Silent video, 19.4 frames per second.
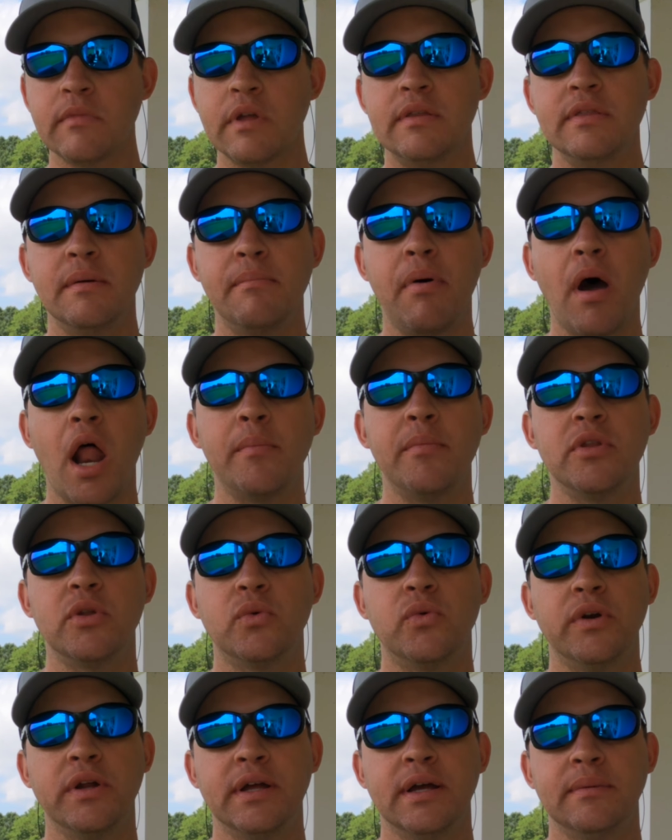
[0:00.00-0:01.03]
the bottom of the
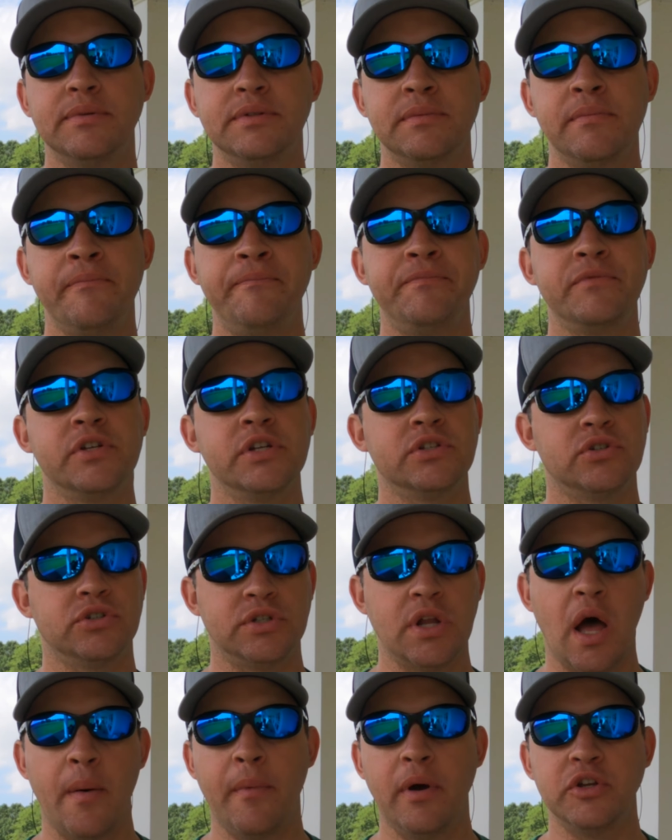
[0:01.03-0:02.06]
ribs, since there's
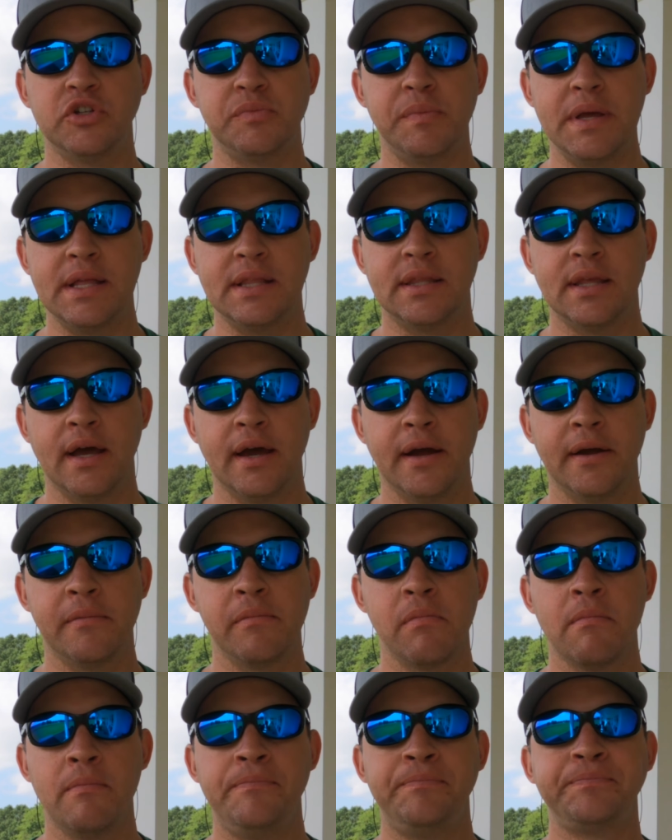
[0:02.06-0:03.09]
not much meat there,
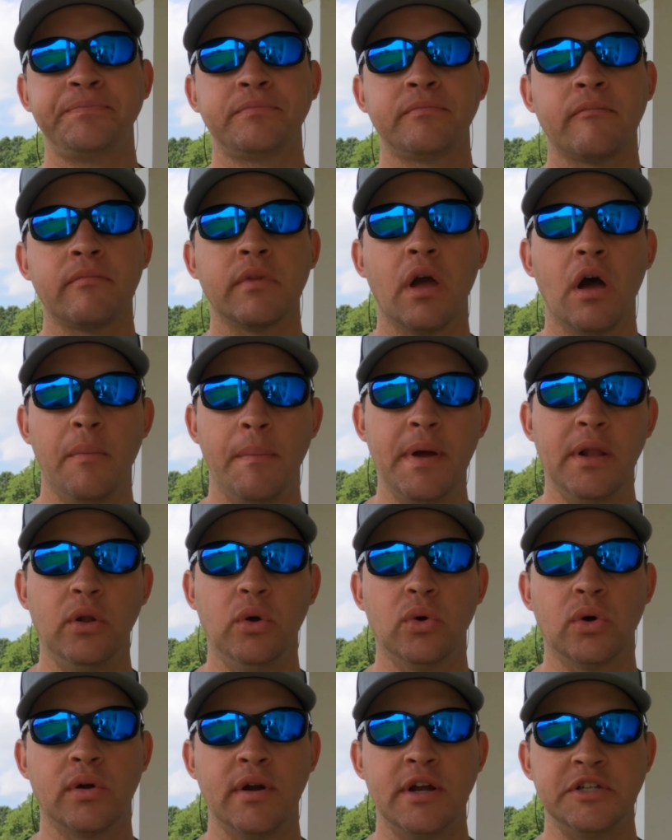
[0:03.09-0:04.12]
will be a
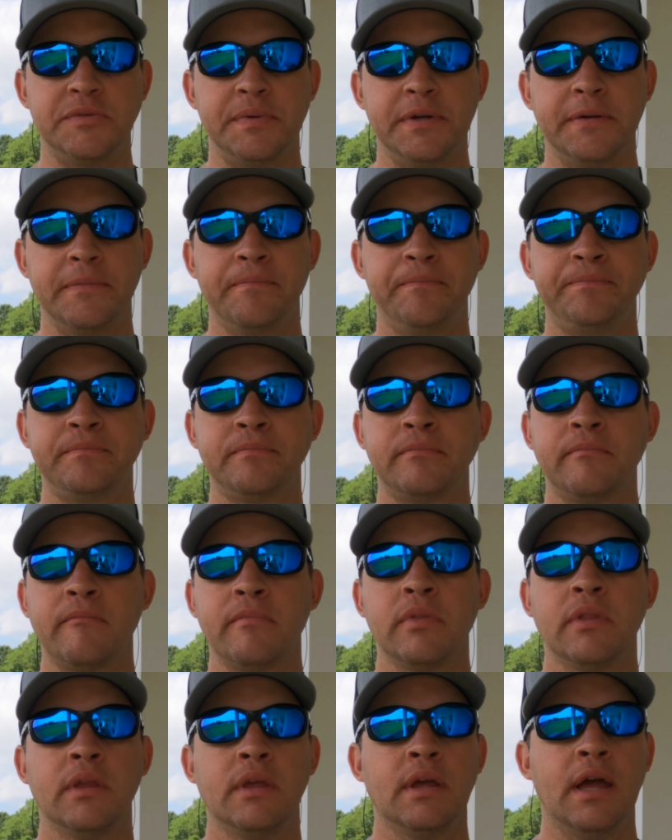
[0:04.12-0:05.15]
little crispy.
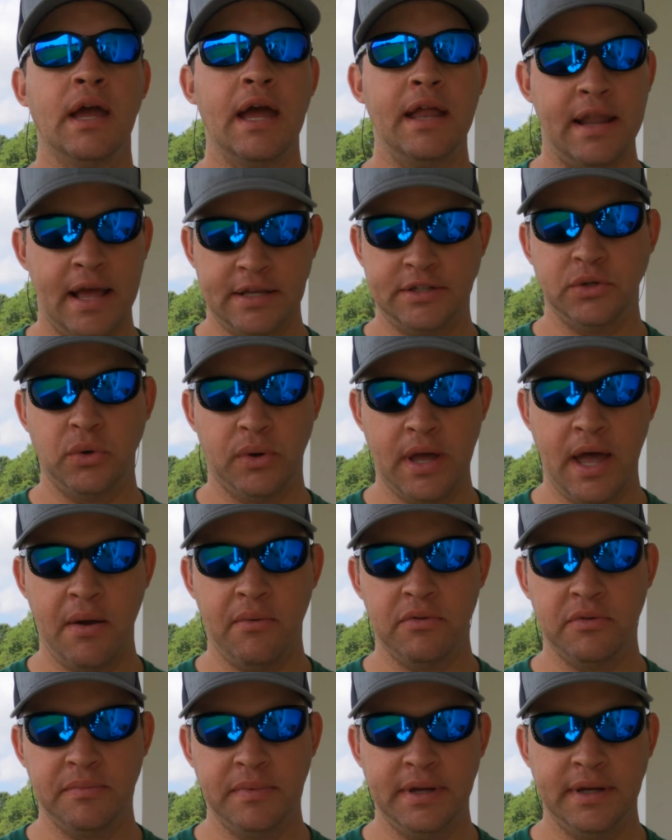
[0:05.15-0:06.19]
And that's okay
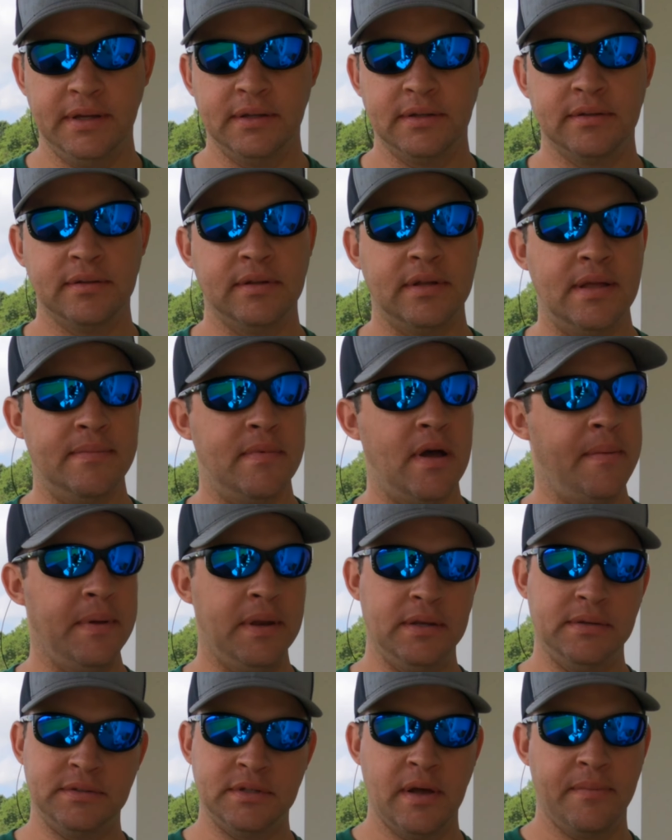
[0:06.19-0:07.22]
with me. It may
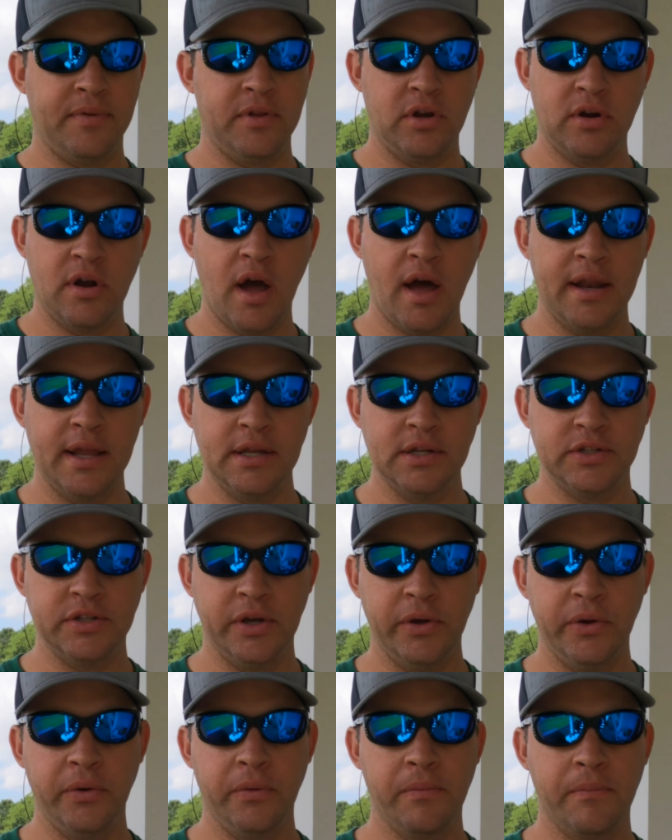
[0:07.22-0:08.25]
be something you're not
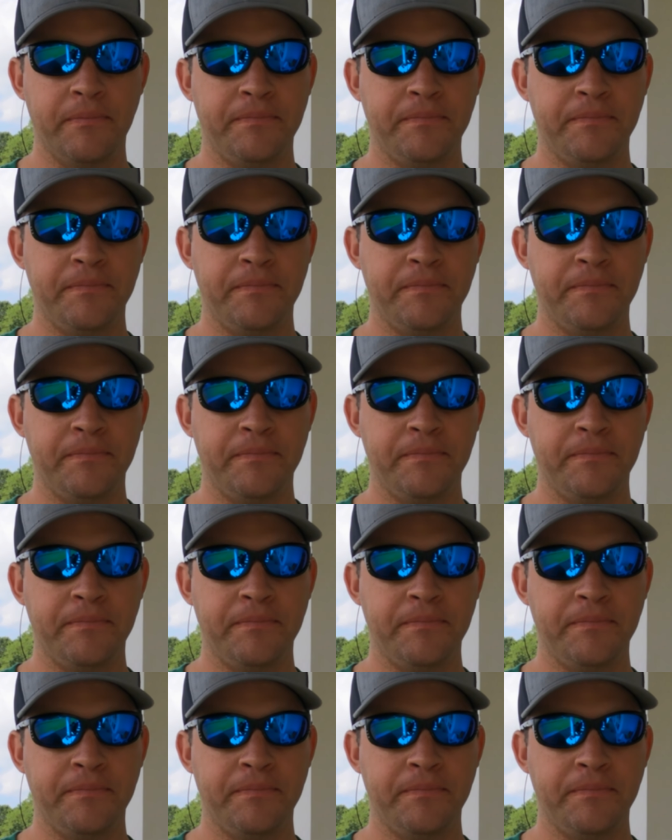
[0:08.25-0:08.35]
into,